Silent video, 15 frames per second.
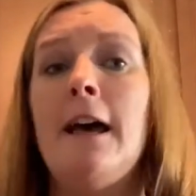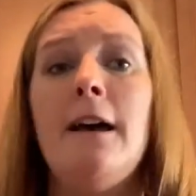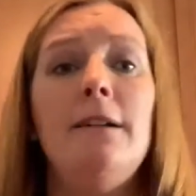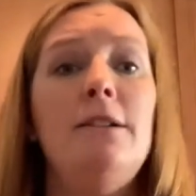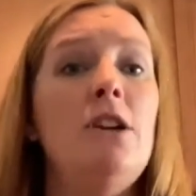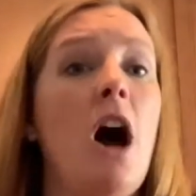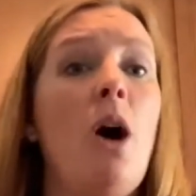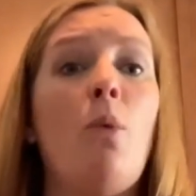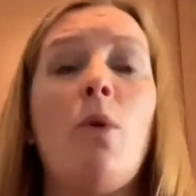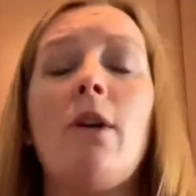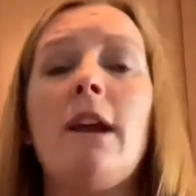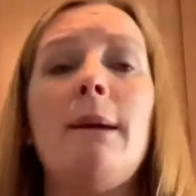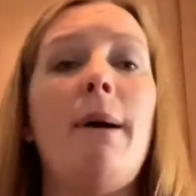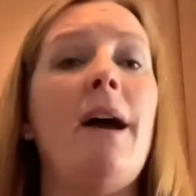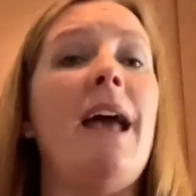not
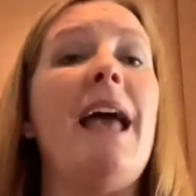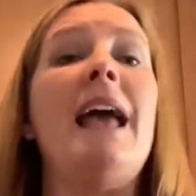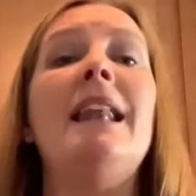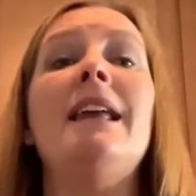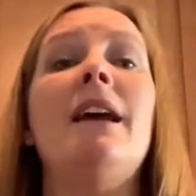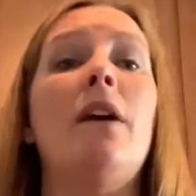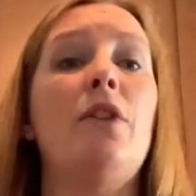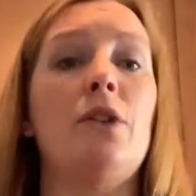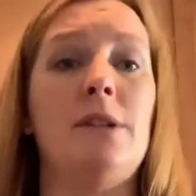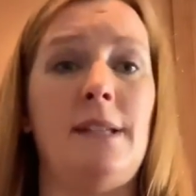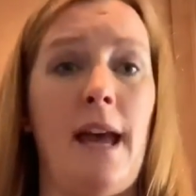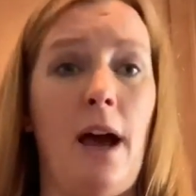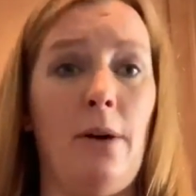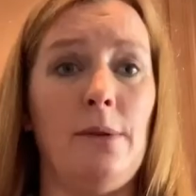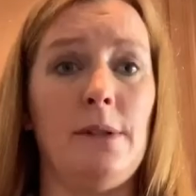worrying about any other
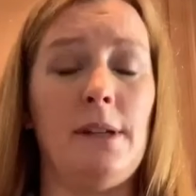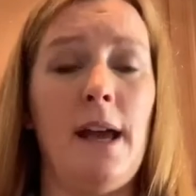sounds.